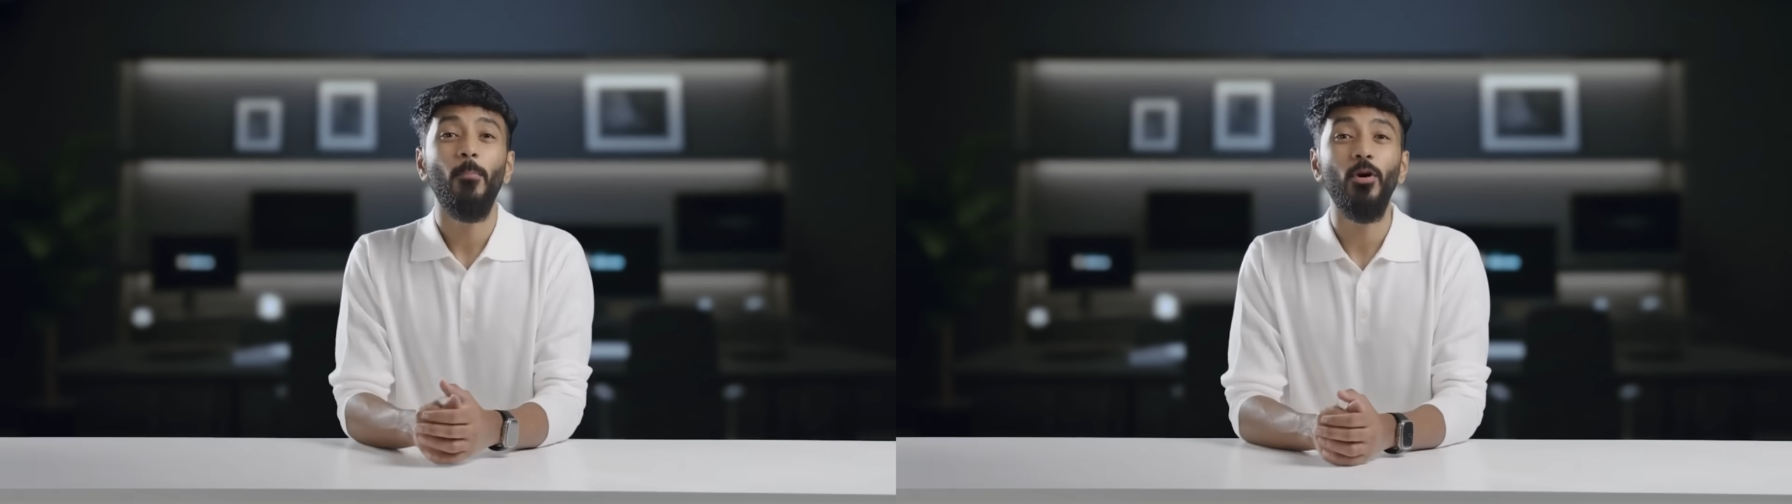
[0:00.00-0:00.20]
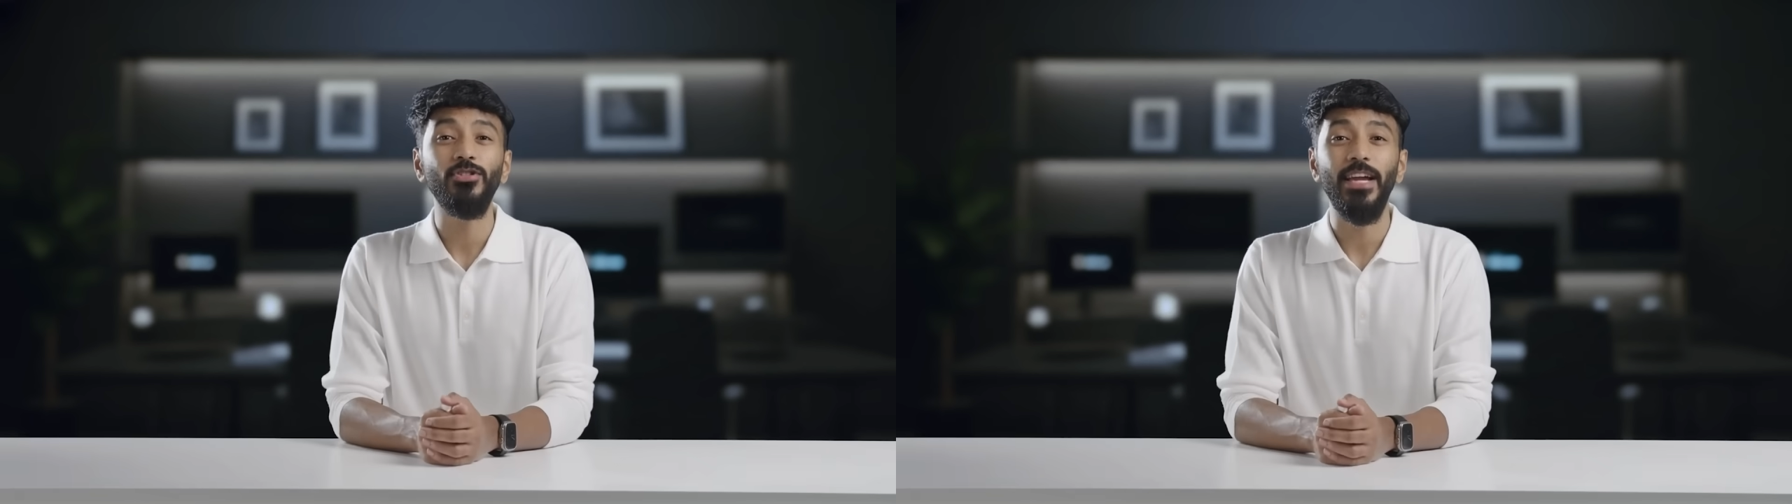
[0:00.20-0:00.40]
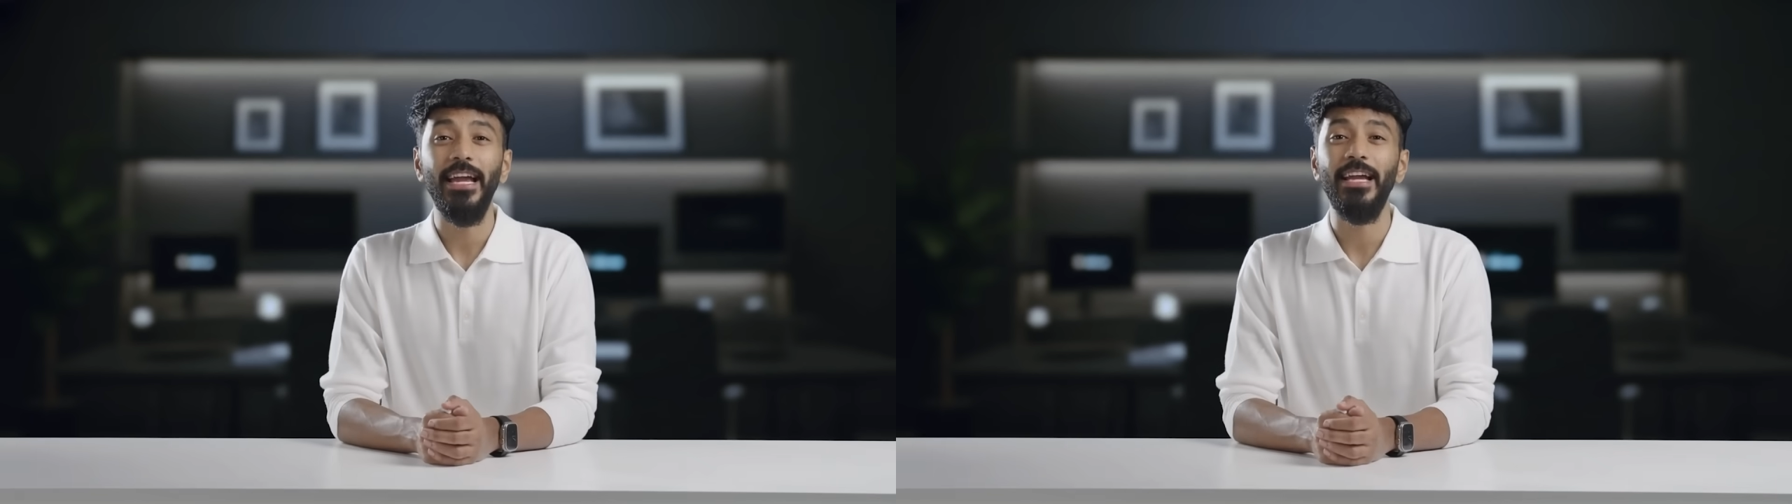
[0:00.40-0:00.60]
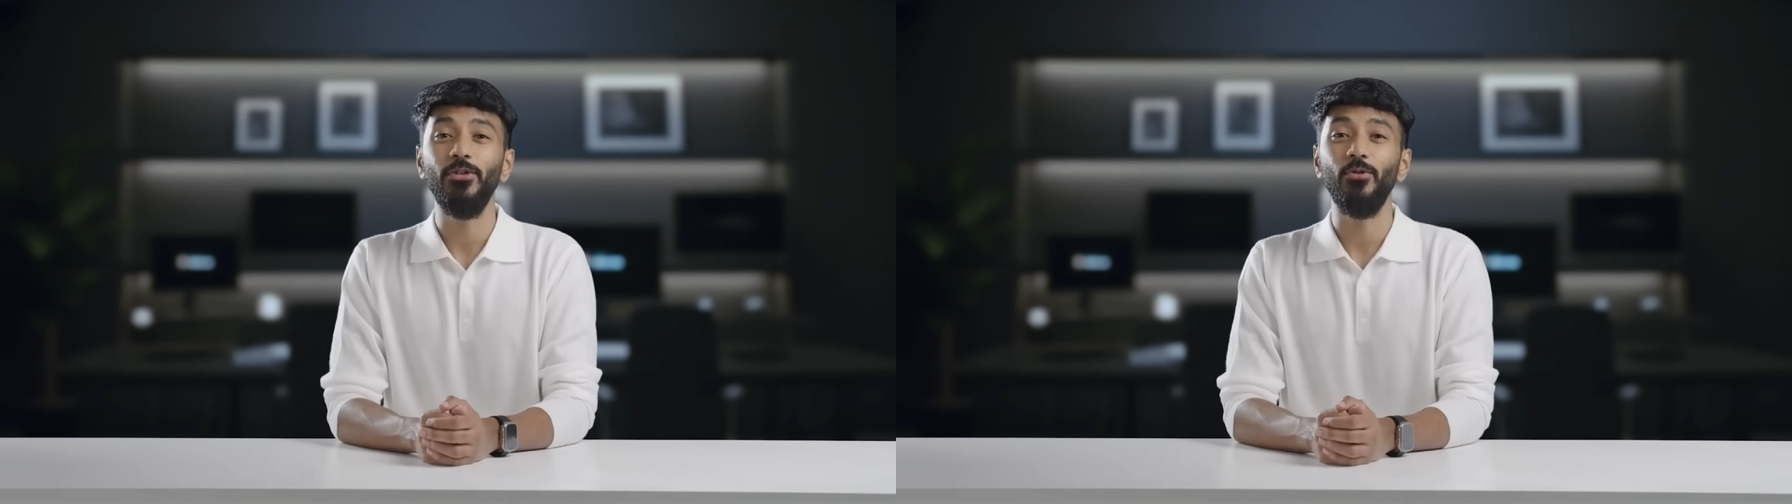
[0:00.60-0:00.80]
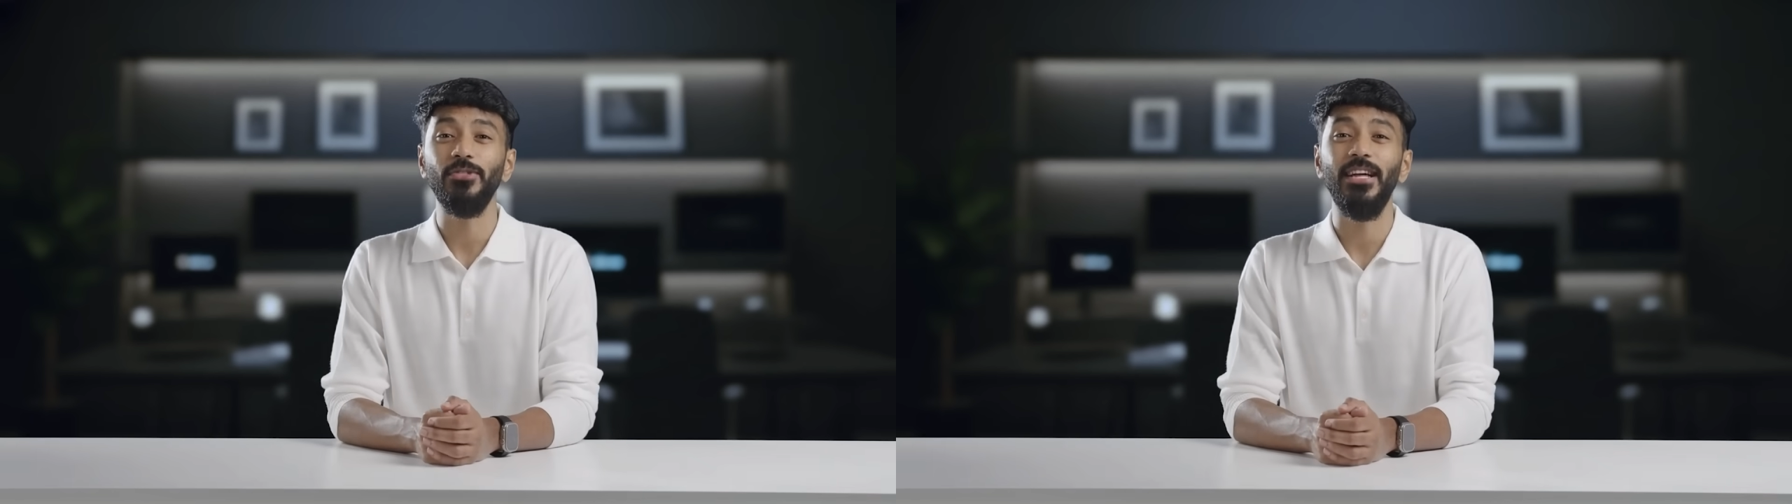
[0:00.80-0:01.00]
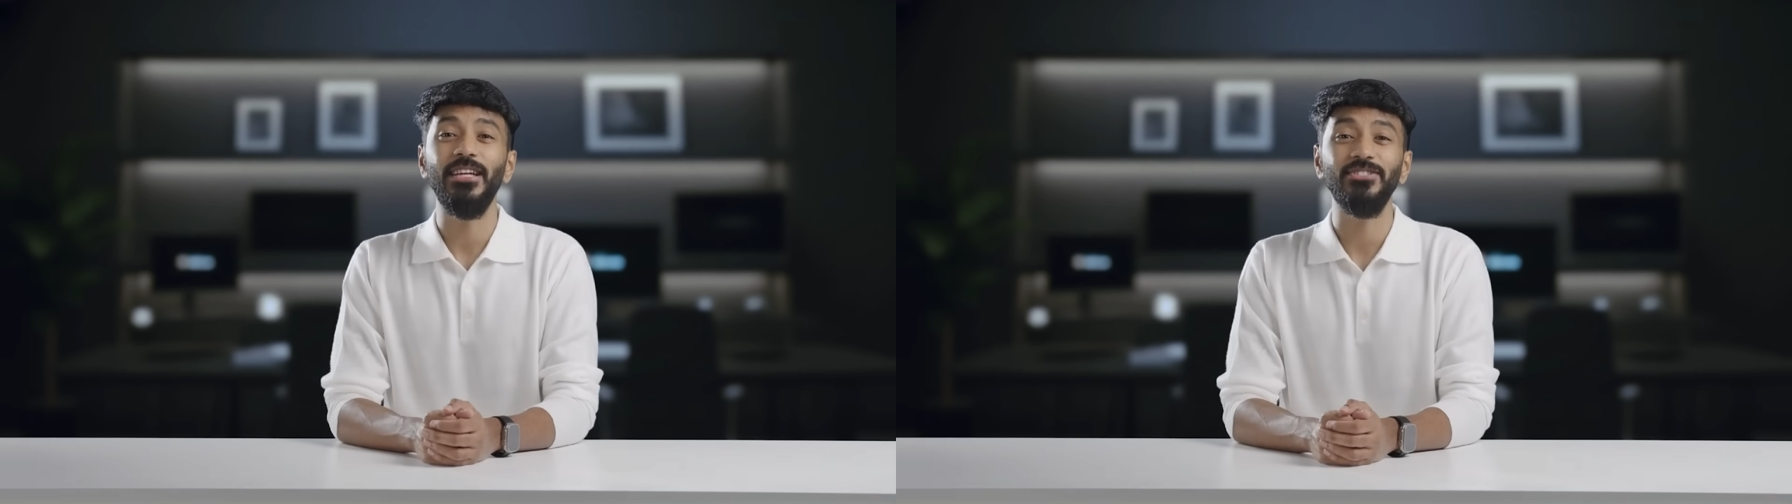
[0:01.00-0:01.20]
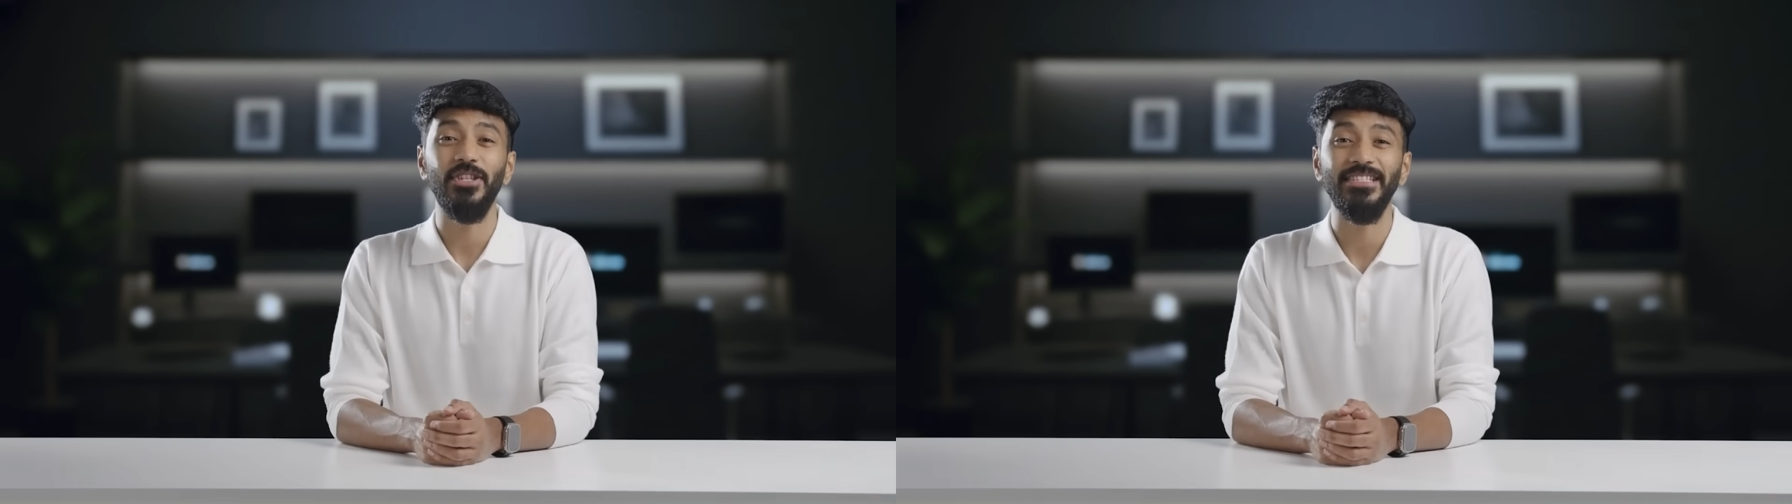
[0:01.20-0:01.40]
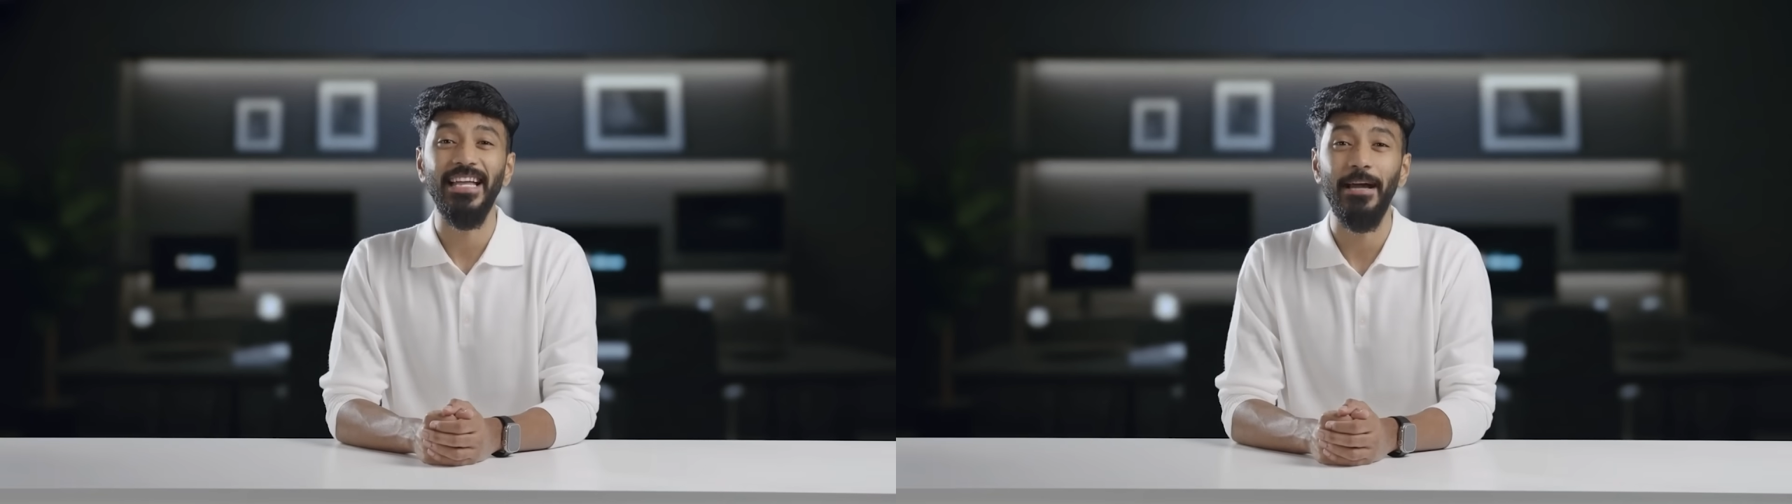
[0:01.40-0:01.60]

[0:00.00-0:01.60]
Most AI news is just